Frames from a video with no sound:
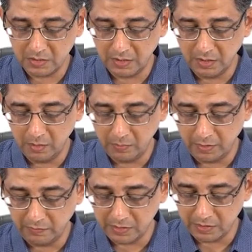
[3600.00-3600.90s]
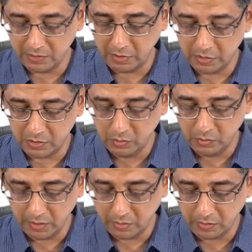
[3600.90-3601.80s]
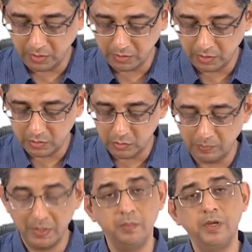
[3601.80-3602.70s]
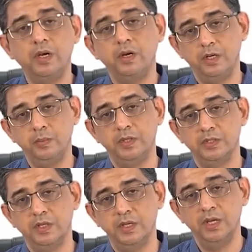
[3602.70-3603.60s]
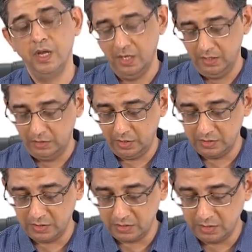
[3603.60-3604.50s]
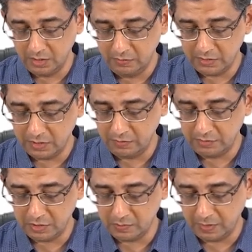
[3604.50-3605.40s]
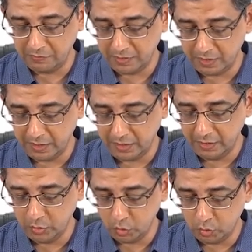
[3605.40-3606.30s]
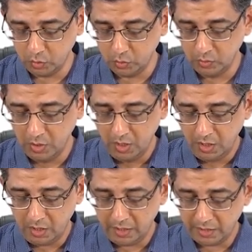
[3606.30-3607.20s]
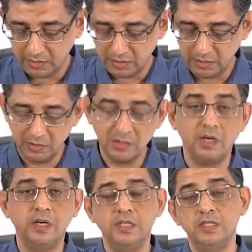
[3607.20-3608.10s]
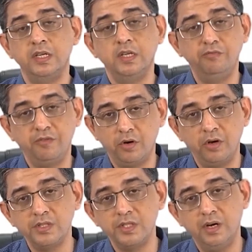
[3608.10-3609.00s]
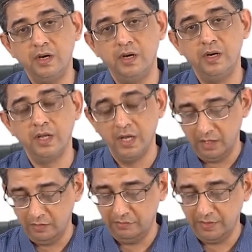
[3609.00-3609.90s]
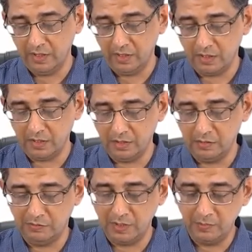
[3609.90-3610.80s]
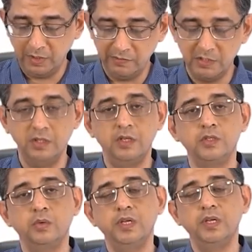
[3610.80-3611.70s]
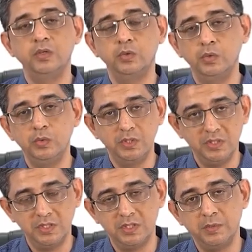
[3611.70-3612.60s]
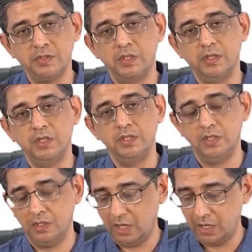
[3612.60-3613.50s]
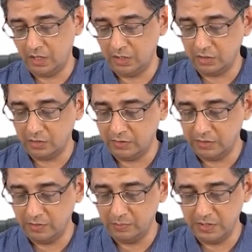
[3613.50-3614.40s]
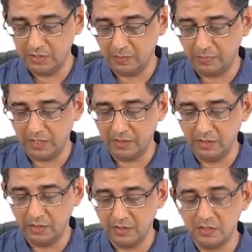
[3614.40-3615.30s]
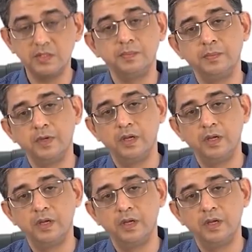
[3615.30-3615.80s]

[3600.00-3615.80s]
single blood vessel. There is no aorta, there is no pulmonary artery per se. There is a single vessel which is bifurcating into two. I can say this heart is like a frog's heart, where one blood vessel is going to the systemic circulation and another one will be supplying the lungs.